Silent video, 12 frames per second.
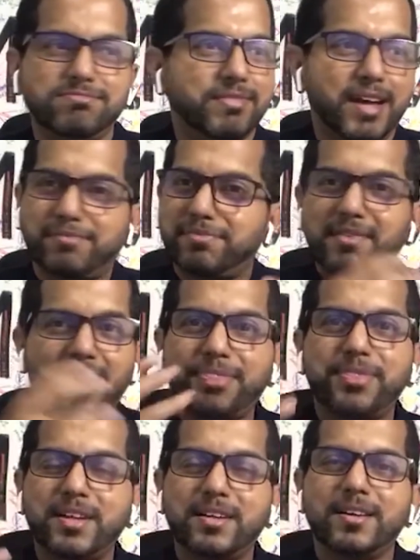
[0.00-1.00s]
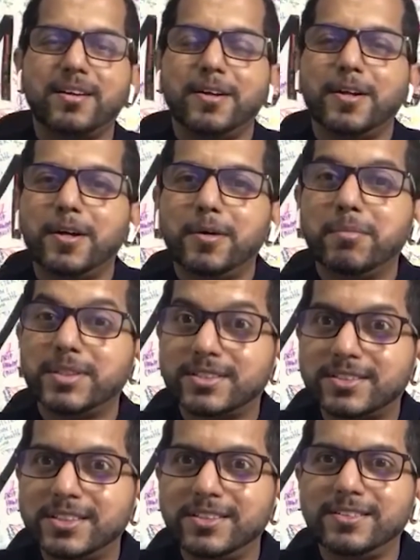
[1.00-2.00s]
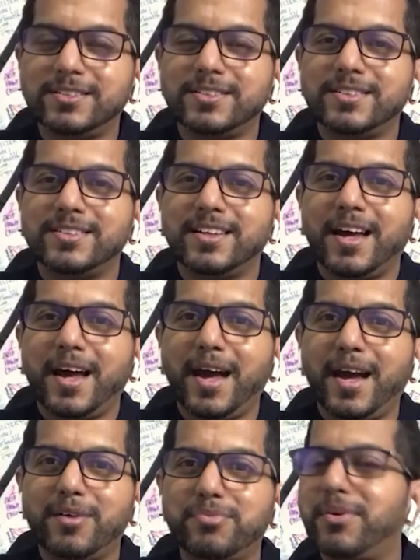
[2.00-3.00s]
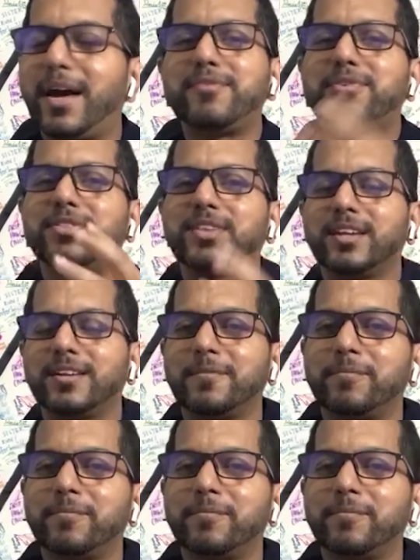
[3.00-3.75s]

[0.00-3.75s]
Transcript: have nothing but still have everything.